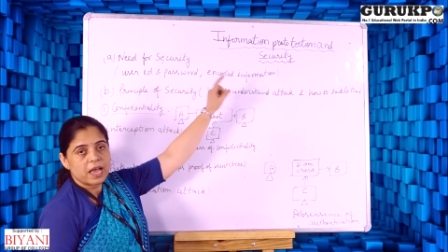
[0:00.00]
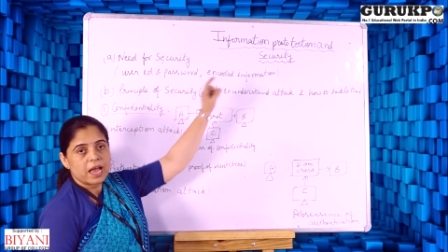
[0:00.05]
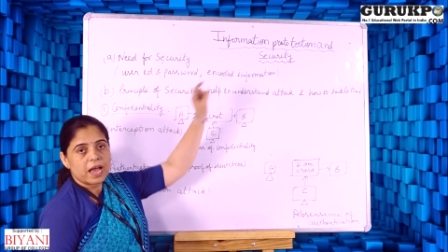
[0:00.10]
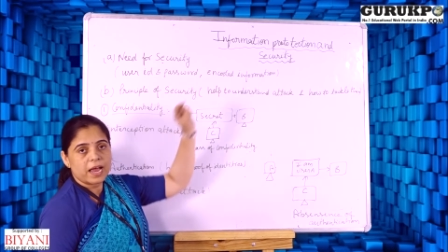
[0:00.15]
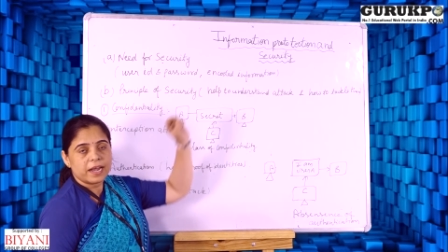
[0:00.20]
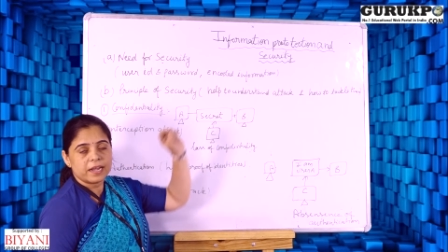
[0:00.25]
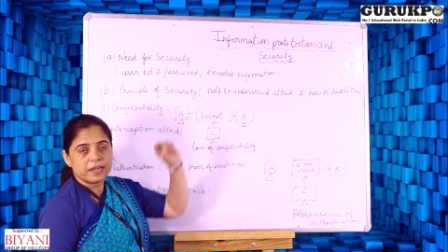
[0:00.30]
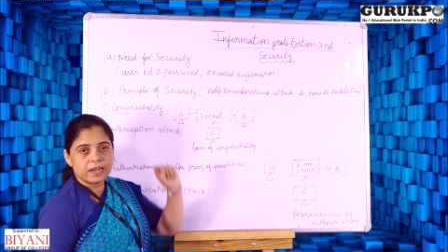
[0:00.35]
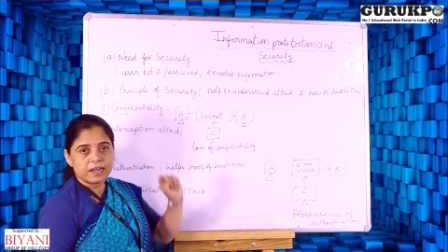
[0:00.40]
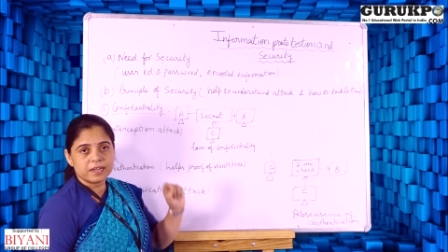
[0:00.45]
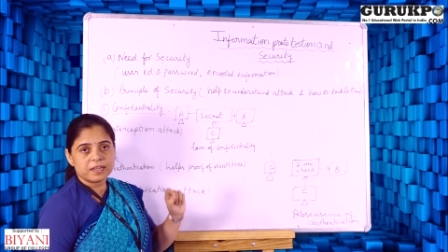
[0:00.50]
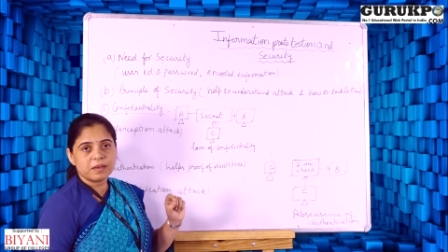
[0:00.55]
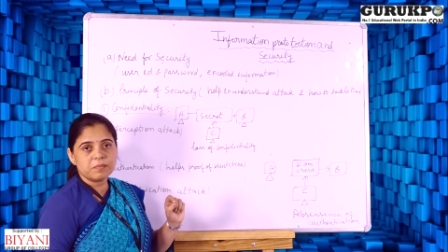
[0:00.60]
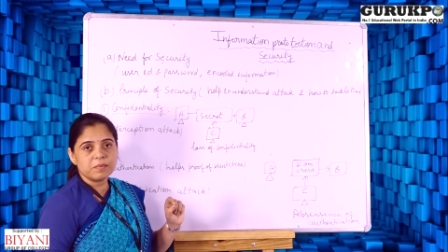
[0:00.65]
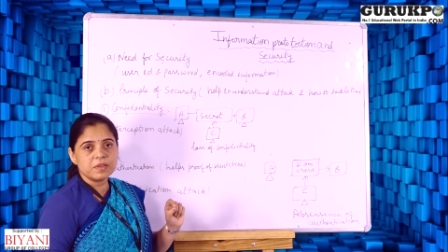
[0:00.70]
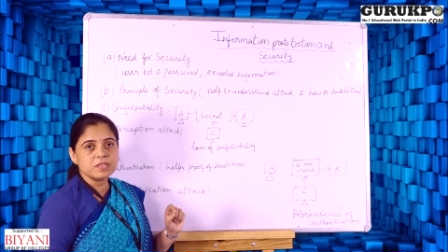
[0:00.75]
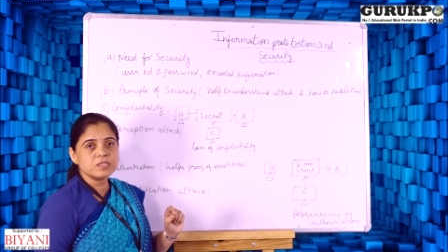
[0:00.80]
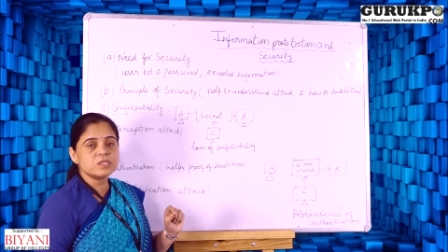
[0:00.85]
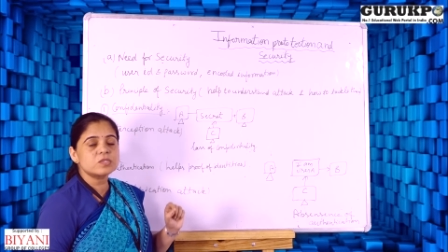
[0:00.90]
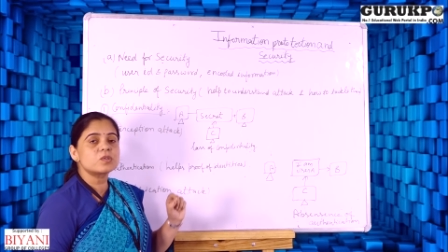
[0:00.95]
And data
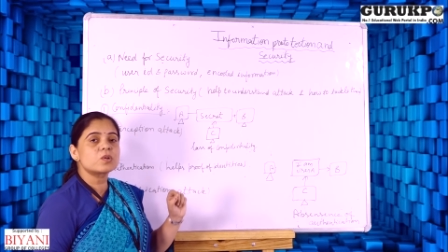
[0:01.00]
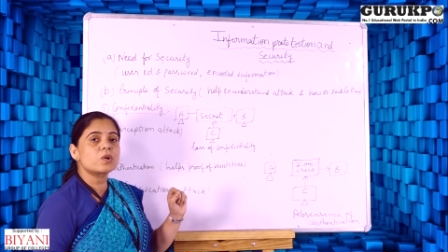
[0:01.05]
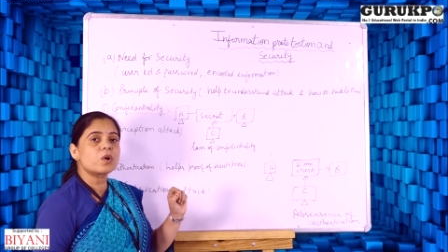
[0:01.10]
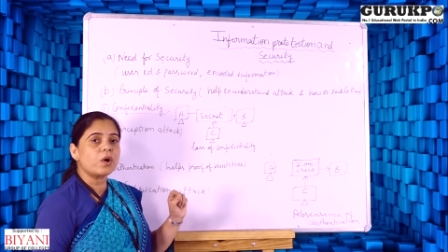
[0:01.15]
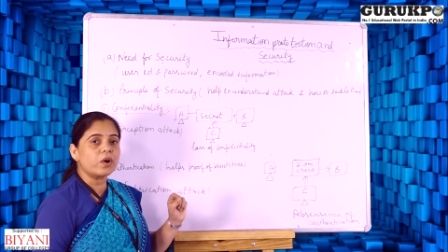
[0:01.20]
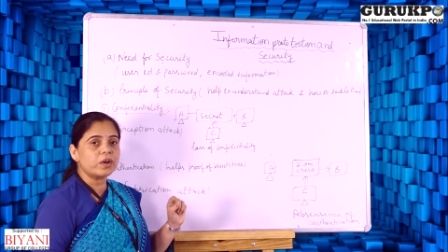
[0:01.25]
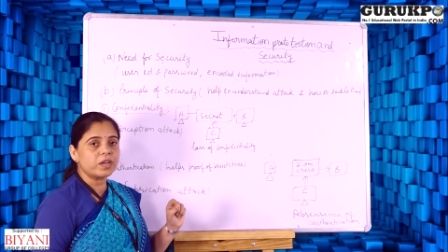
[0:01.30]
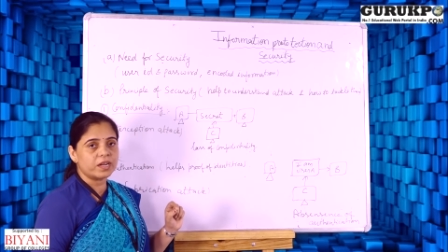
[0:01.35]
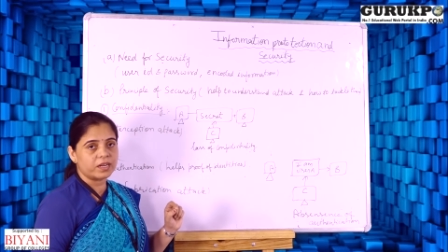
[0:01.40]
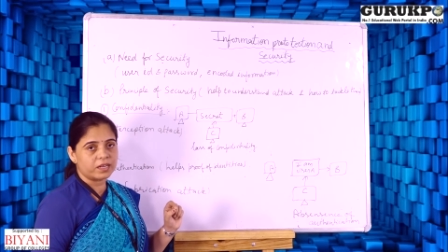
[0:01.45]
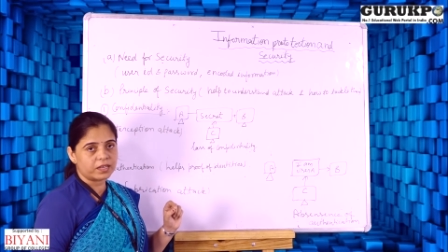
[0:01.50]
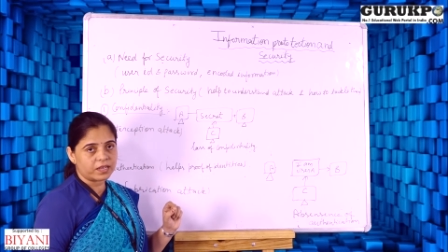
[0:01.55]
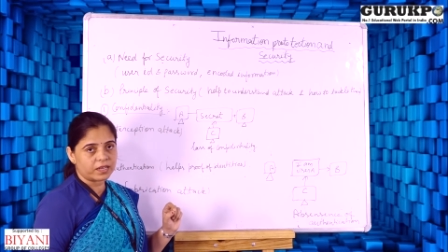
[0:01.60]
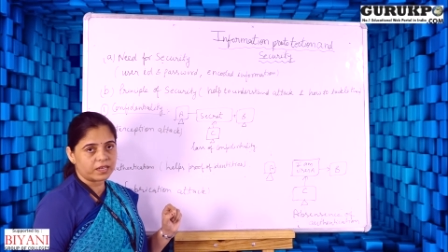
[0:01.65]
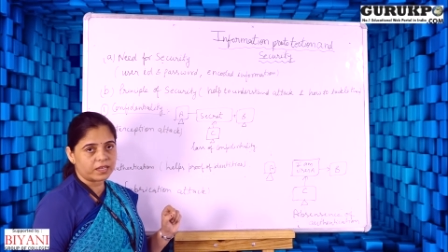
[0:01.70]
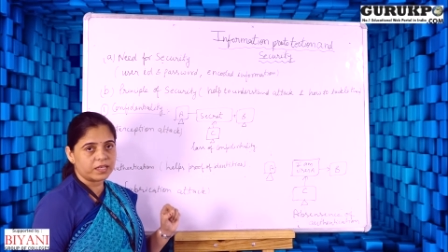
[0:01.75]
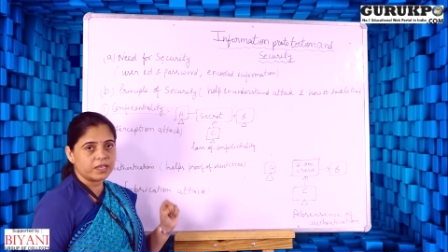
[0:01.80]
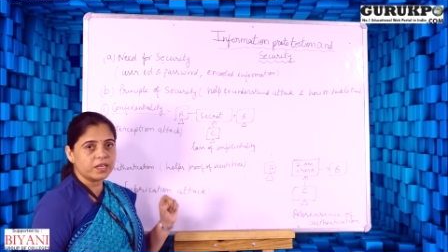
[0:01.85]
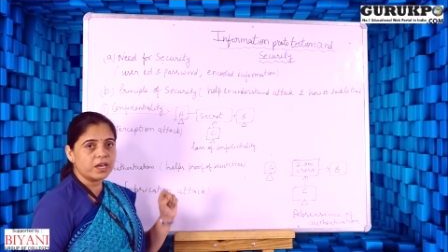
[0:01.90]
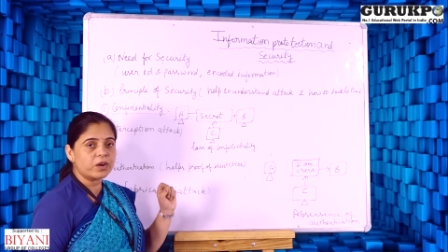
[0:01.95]
means raw
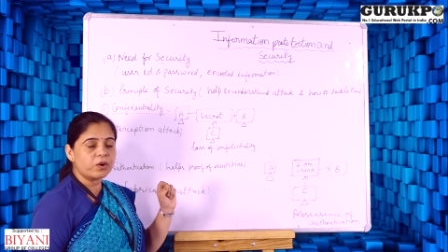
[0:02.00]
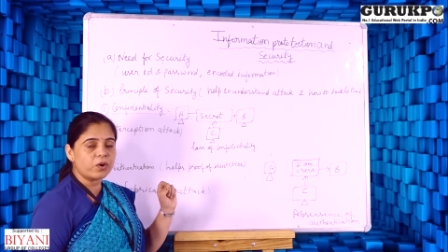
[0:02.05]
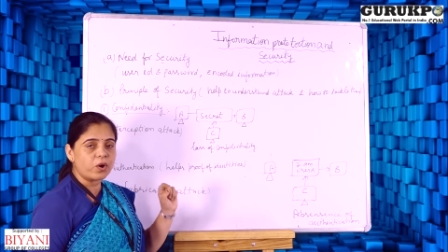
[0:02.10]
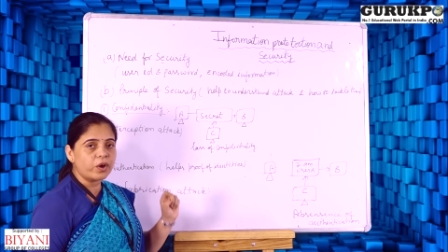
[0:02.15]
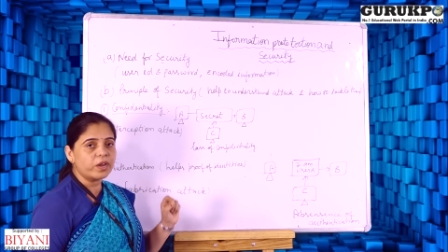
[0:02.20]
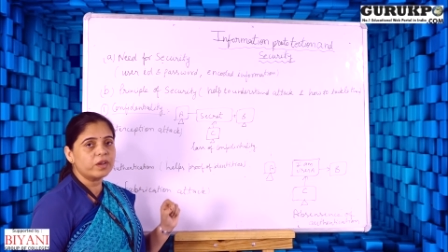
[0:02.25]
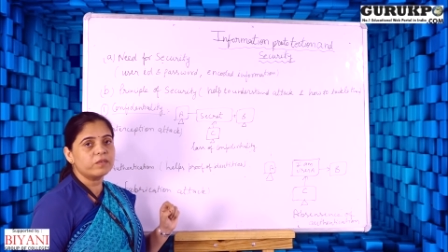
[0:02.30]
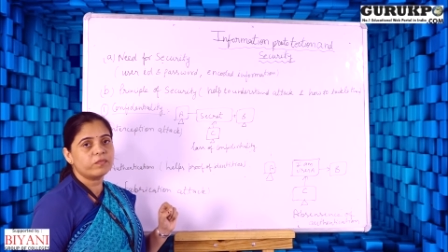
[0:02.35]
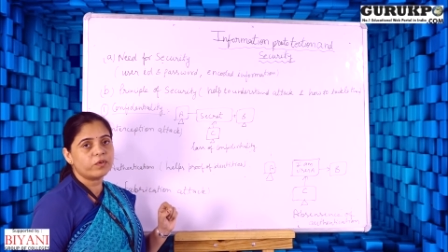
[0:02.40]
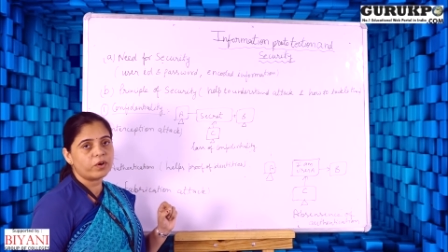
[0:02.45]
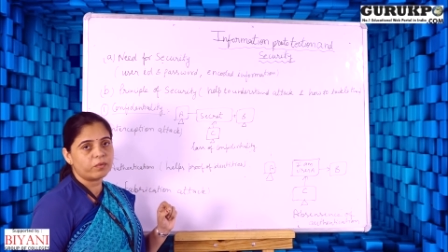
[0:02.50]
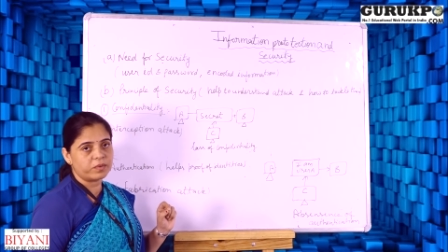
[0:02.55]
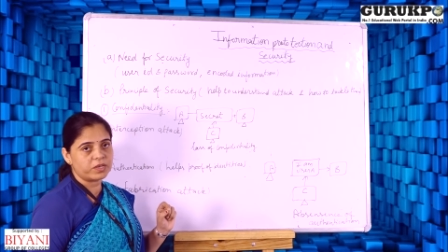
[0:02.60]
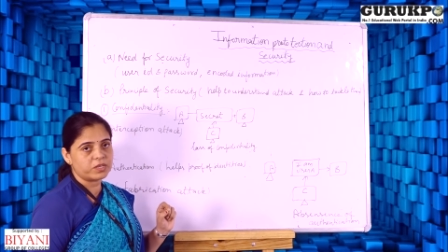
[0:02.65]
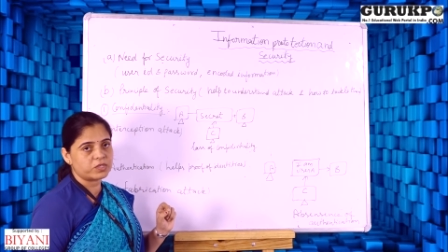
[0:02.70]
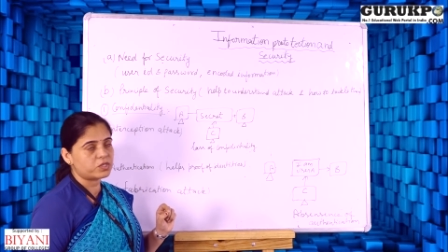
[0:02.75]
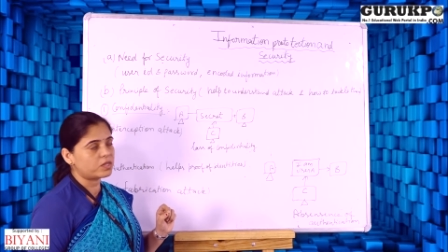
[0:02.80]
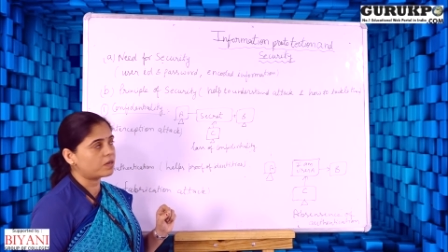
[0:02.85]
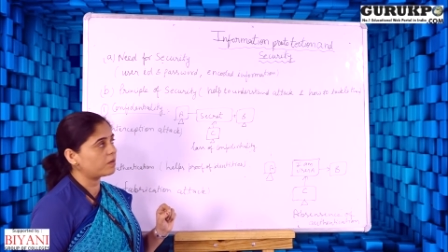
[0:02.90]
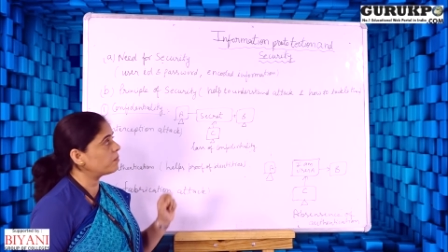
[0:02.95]
data, yeah, raw
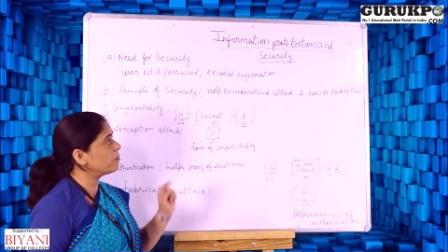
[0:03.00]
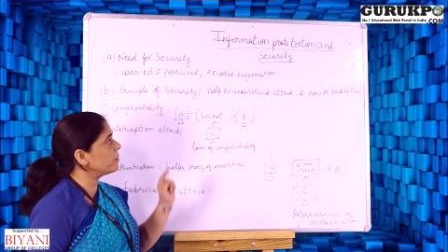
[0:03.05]
information.